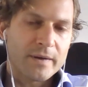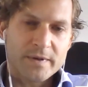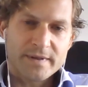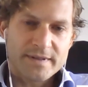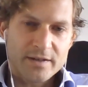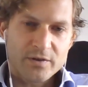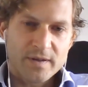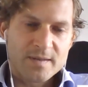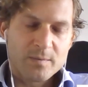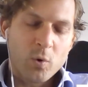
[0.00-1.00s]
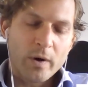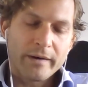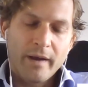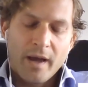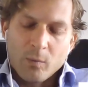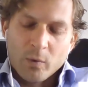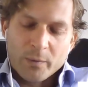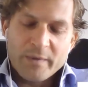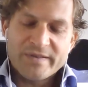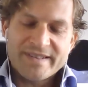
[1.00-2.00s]
a fundraising stage at this point.
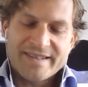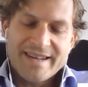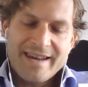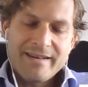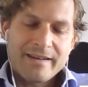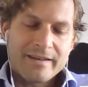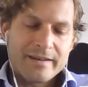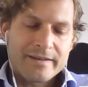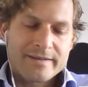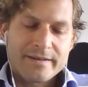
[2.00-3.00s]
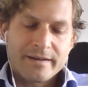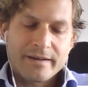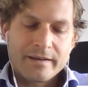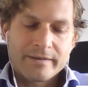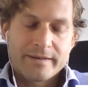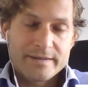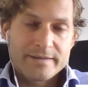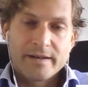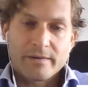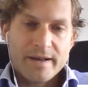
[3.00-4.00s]
What we've seen is
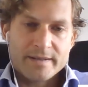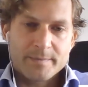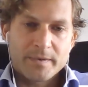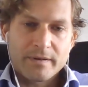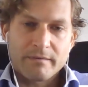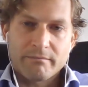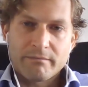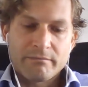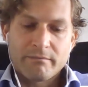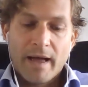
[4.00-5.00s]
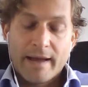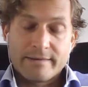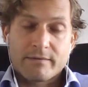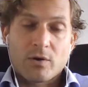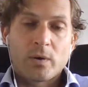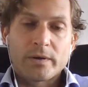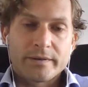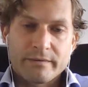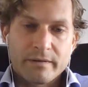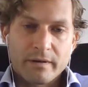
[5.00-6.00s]
this year has been, I'd call
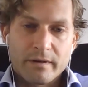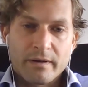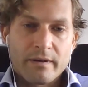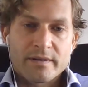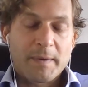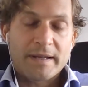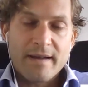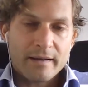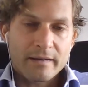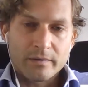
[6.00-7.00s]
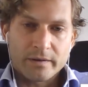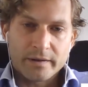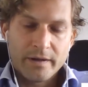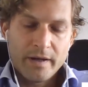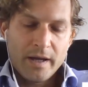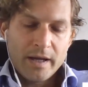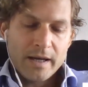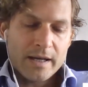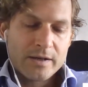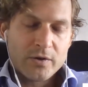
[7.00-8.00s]
it spectacular
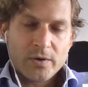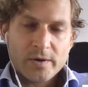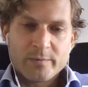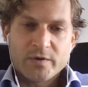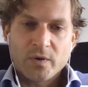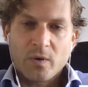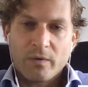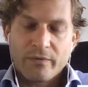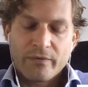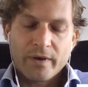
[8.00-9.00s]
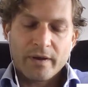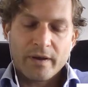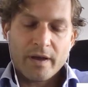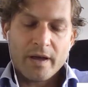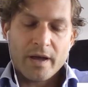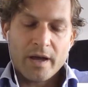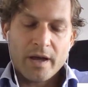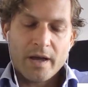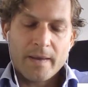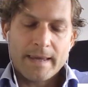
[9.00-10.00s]
in terms of
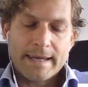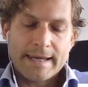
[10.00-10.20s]
our